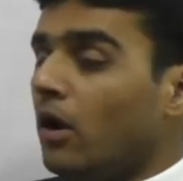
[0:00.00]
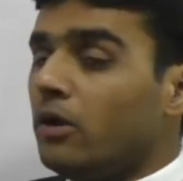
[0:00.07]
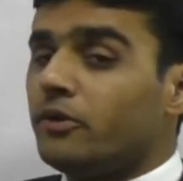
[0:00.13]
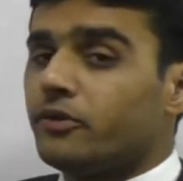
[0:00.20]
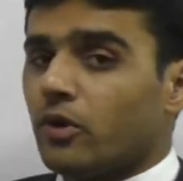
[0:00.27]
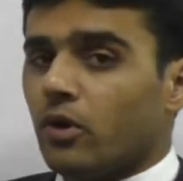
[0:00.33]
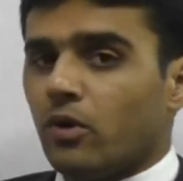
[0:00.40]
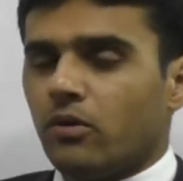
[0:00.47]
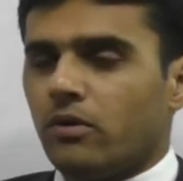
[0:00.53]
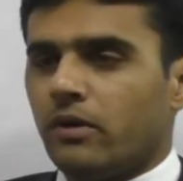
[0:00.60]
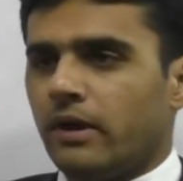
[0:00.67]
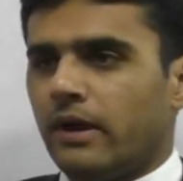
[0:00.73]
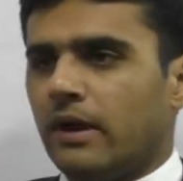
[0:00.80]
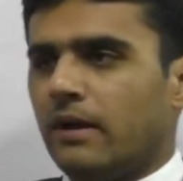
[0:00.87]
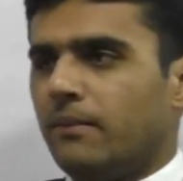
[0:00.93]
Also,
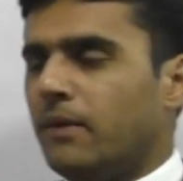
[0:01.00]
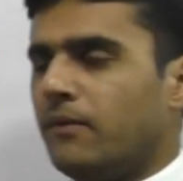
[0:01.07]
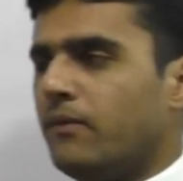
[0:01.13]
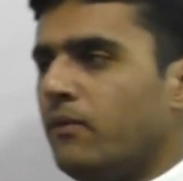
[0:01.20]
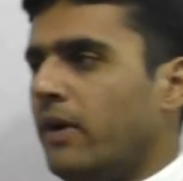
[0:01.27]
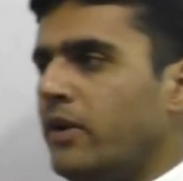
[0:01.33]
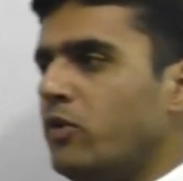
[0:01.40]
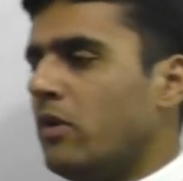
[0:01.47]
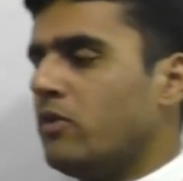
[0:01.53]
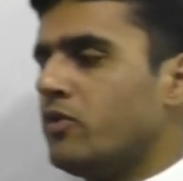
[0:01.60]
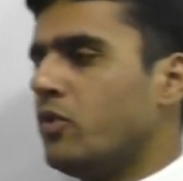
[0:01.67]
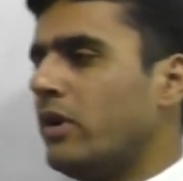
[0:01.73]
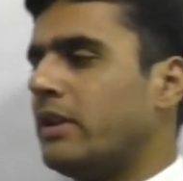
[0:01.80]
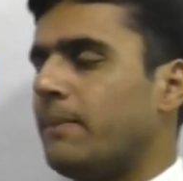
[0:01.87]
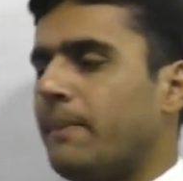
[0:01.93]
when you
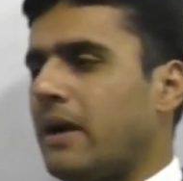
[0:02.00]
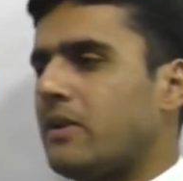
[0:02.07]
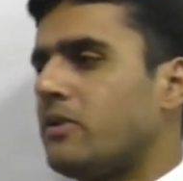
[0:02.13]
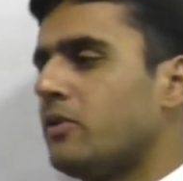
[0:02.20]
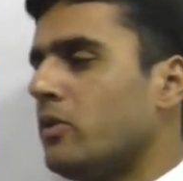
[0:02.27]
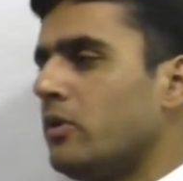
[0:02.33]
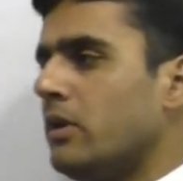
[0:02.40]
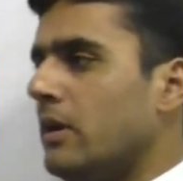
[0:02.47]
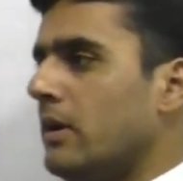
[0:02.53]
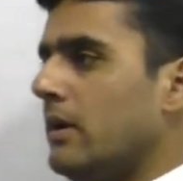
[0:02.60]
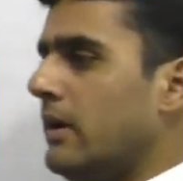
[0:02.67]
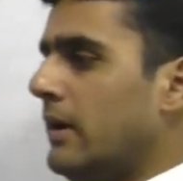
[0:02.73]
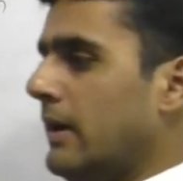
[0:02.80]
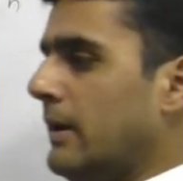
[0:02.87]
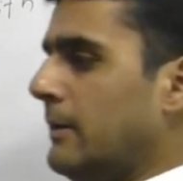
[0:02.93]
are doing the practice on
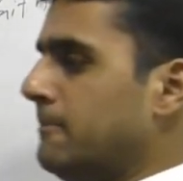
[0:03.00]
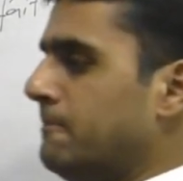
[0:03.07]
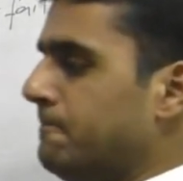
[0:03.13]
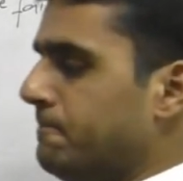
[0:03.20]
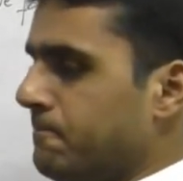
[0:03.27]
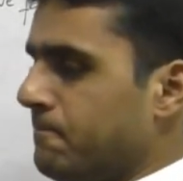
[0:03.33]
the